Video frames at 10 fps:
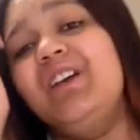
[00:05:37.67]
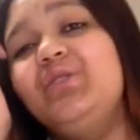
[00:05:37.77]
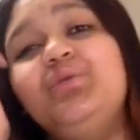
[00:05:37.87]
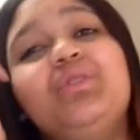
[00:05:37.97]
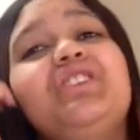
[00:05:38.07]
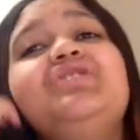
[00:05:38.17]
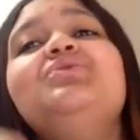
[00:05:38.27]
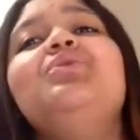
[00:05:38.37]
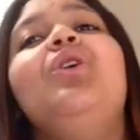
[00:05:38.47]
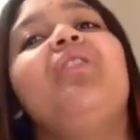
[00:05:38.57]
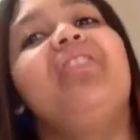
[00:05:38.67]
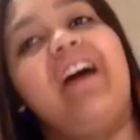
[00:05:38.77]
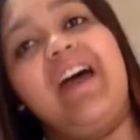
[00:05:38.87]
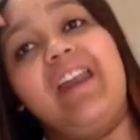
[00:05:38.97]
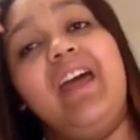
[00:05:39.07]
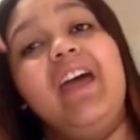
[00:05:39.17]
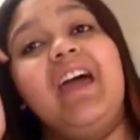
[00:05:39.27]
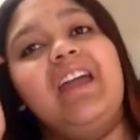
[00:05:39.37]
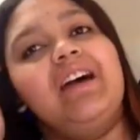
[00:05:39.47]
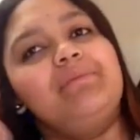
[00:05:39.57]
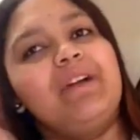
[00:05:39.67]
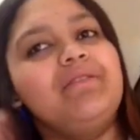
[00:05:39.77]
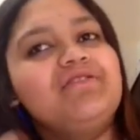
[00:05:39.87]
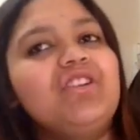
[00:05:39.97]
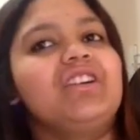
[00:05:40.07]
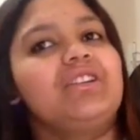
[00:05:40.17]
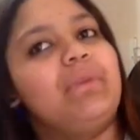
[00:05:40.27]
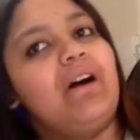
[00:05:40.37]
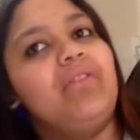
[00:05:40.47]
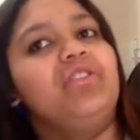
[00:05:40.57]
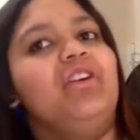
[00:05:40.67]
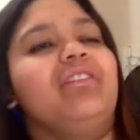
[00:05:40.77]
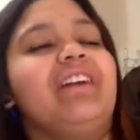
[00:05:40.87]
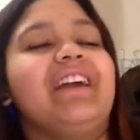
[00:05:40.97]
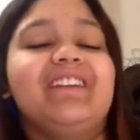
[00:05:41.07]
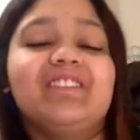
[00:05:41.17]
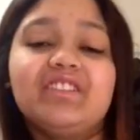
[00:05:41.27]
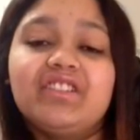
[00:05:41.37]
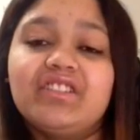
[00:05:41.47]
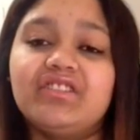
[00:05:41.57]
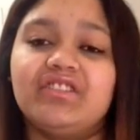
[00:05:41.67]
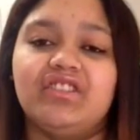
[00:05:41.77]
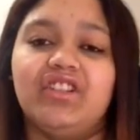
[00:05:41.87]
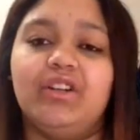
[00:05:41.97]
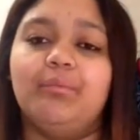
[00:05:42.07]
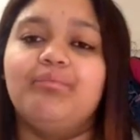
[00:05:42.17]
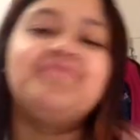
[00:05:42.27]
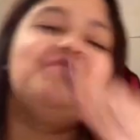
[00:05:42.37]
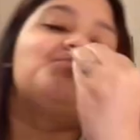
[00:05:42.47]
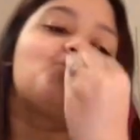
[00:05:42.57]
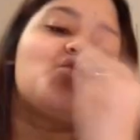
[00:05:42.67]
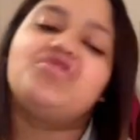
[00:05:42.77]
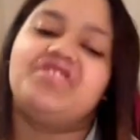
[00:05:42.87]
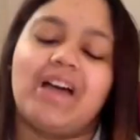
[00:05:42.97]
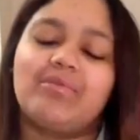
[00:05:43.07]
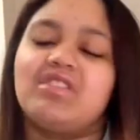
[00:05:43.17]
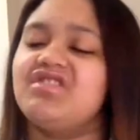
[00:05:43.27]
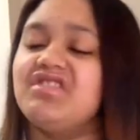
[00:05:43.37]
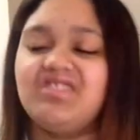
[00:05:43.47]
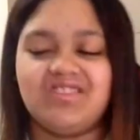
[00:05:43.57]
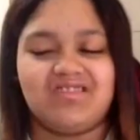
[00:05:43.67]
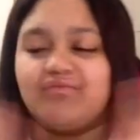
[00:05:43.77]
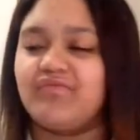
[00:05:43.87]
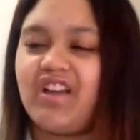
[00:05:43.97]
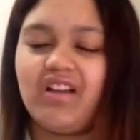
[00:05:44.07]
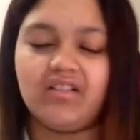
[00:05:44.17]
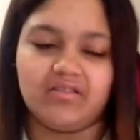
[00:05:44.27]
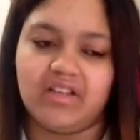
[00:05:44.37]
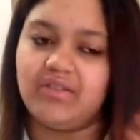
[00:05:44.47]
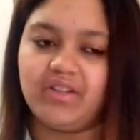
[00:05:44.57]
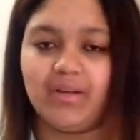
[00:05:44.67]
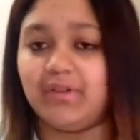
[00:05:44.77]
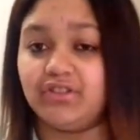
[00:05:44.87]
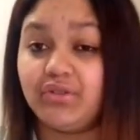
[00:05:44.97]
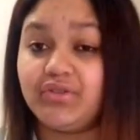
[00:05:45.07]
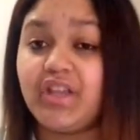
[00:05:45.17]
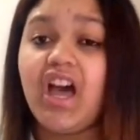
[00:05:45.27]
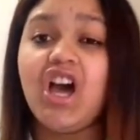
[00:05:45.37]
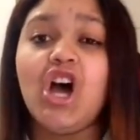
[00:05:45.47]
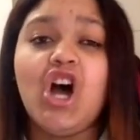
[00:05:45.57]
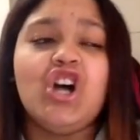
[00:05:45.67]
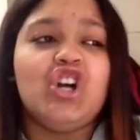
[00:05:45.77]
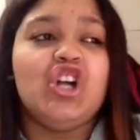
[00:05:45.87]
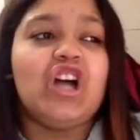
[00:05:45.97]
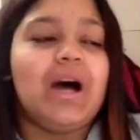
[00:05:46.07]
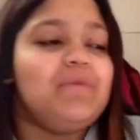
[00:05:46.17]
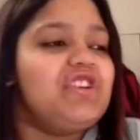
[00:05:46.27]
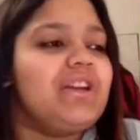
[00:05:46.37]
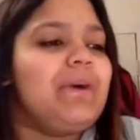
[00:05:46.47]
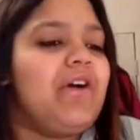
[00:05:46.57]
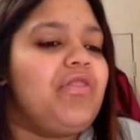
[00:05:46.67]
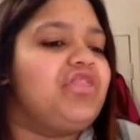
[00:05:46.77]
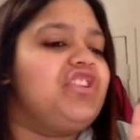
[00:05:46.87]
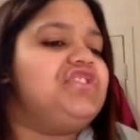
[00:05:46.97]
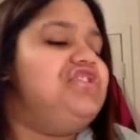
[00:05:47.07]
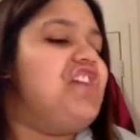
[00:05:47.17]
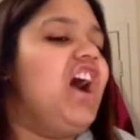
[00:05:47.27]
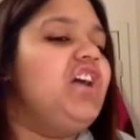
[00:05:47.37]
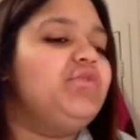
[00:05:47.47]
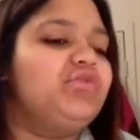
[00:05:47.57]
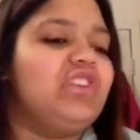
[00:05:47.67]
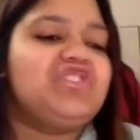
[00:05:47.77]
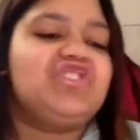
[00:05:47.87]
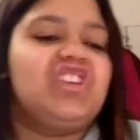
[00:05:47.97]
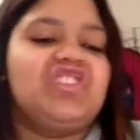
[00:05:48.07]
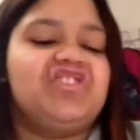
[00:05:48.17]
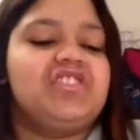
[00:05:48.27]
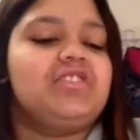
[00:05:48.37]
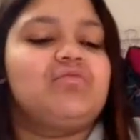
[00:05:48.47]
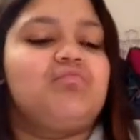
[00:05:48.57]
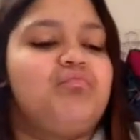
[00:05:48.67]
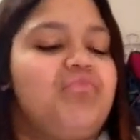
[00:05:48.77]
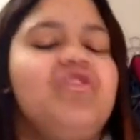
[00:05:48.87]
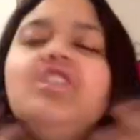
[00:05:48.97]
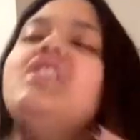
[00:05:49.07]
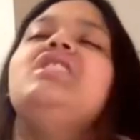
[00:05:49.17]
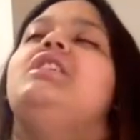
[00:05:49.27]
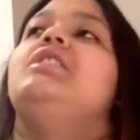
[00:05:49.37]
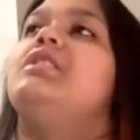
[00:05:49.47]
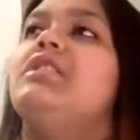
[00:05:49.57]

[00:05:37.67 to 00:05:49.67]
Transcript: You can do all that. And I'm not talking about the regular, the tap kissing, because I don't care about those. I'm talking about the tongue French kissing. Ugh.